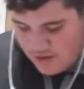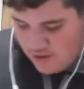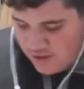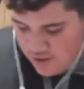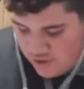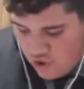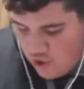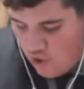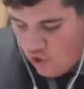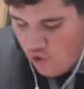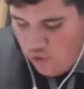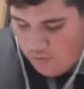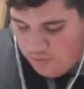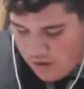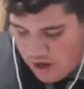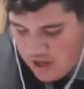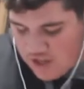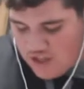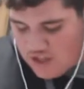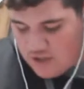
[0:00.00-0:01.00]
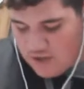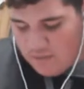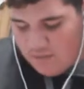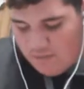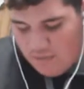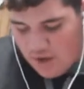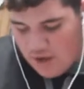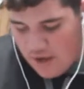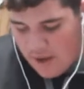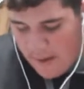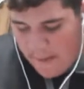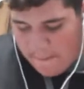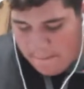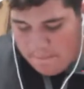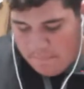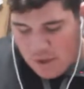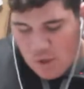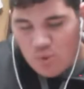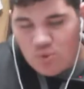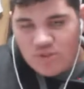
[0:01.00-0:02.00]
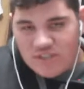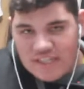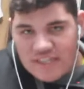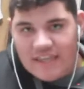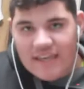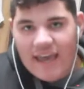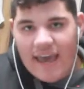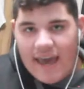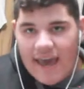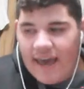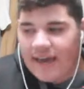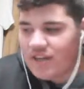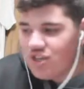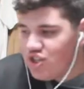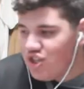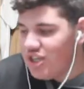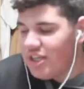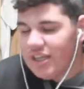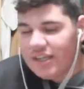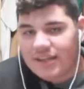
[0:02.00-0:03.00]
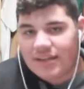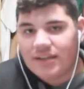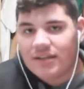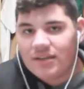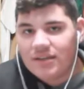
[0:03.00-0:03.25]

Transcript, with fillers: too much booty action.